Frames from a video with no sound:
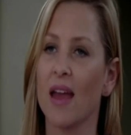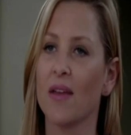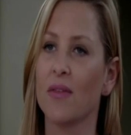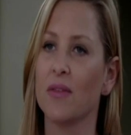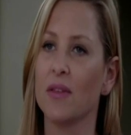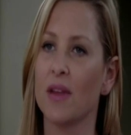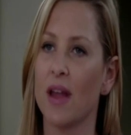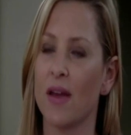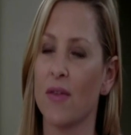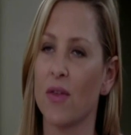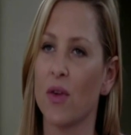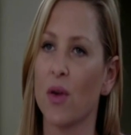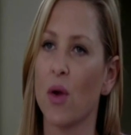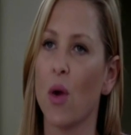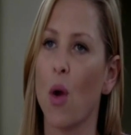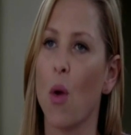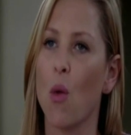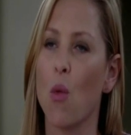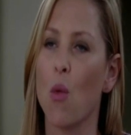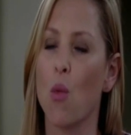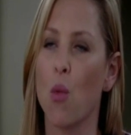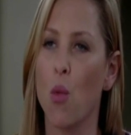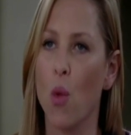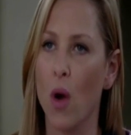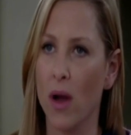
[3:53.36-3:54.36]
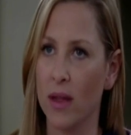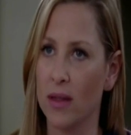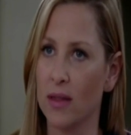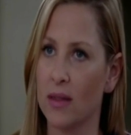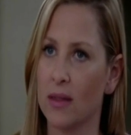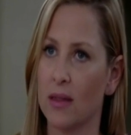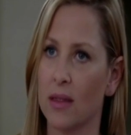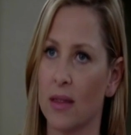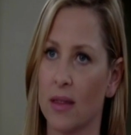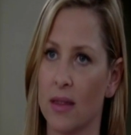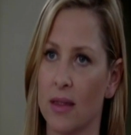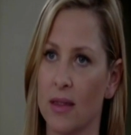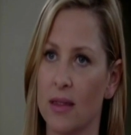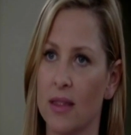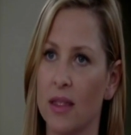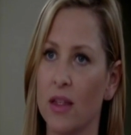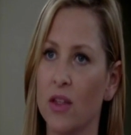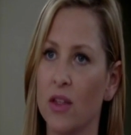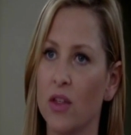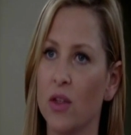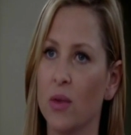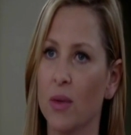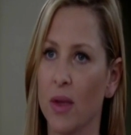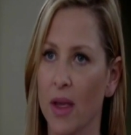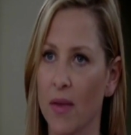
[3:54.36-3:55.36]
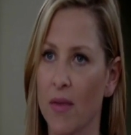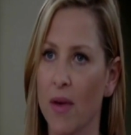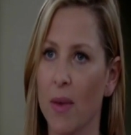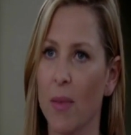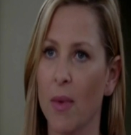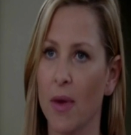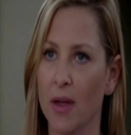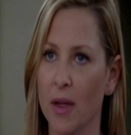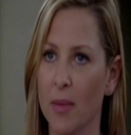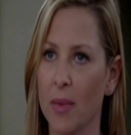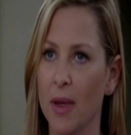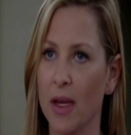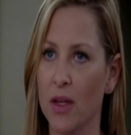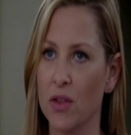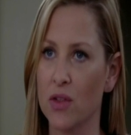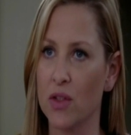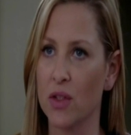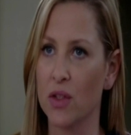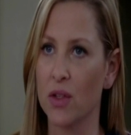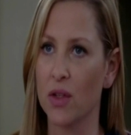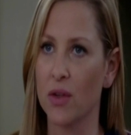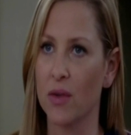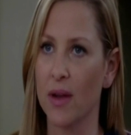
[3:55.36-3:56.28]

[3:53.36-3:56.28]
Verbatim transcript: I have never once seen you give up on a patient,